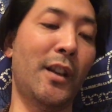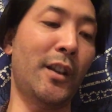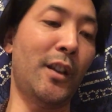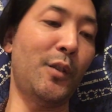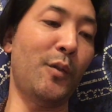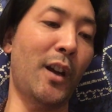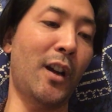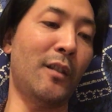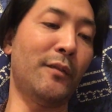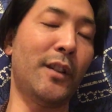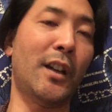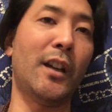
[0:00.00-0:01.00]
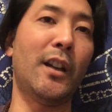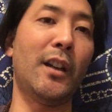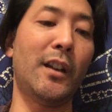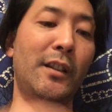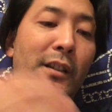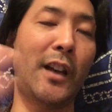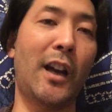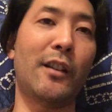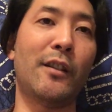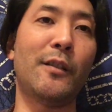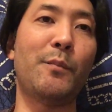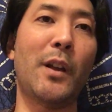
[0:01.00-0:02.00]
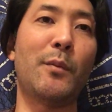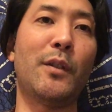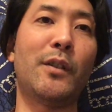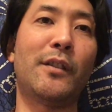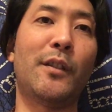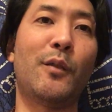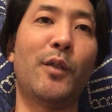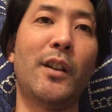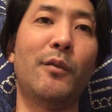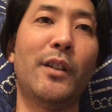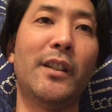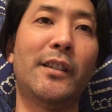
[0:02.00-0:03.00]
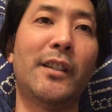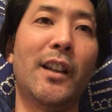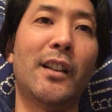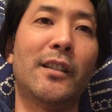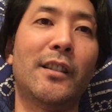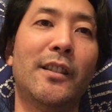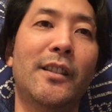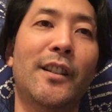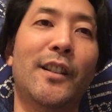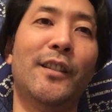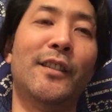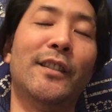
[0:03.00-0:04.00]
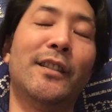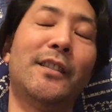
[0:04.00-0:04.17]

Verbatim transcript: And then you have Saturn, maybe it's the Great Reset, you know?